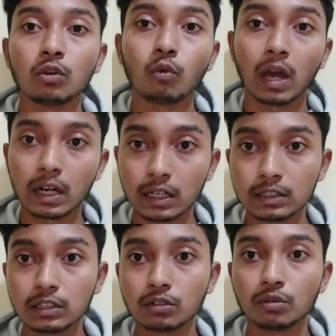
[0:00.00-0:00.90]

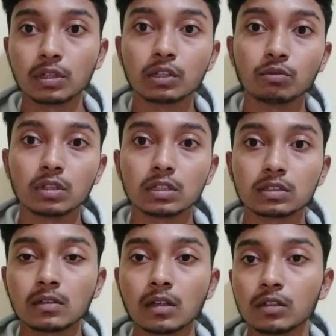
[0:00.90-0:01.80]
wireless security
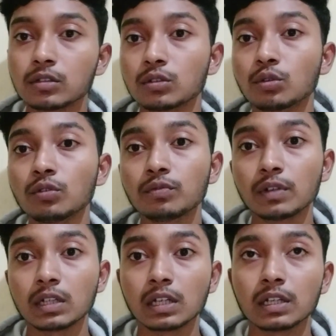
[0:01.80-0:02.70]
world. Also, don't
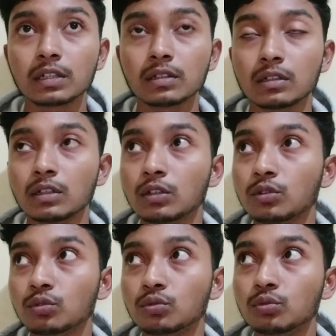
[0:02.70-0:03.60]
forget
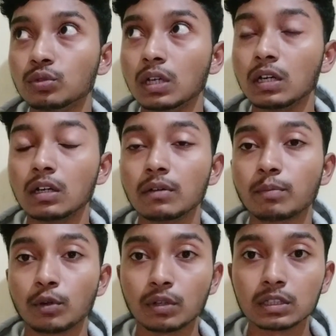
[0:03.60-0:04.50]
to
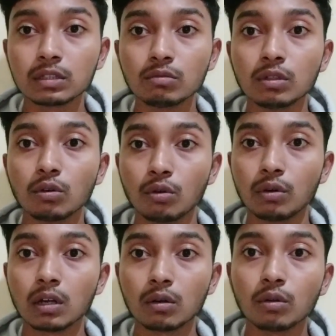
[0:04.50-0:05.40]
progressively
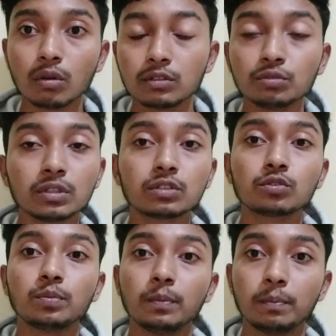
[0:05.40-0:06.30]
overload. You need
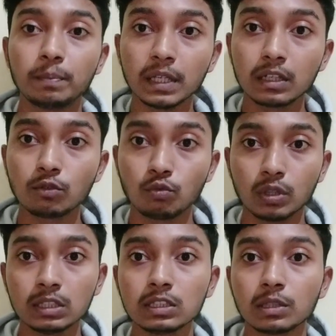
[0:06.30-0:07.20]
to pick
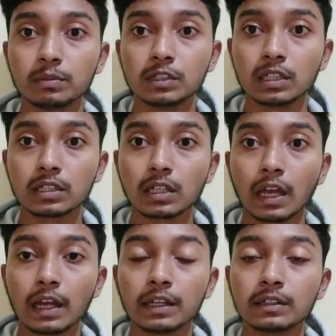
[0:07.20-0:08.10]
one subject
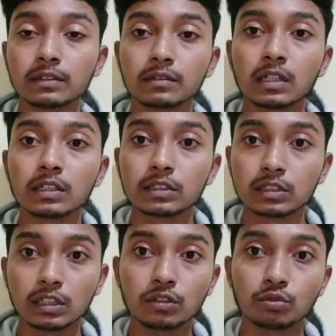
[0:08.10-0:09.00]
and
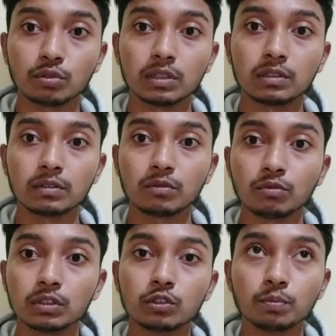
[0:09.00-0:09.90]
stick to it.
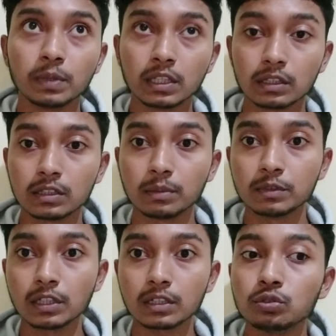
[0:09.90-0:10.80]
Once you pick a
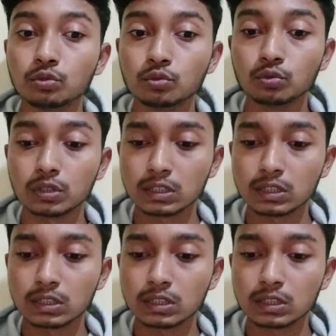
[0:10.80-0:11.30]
subject, you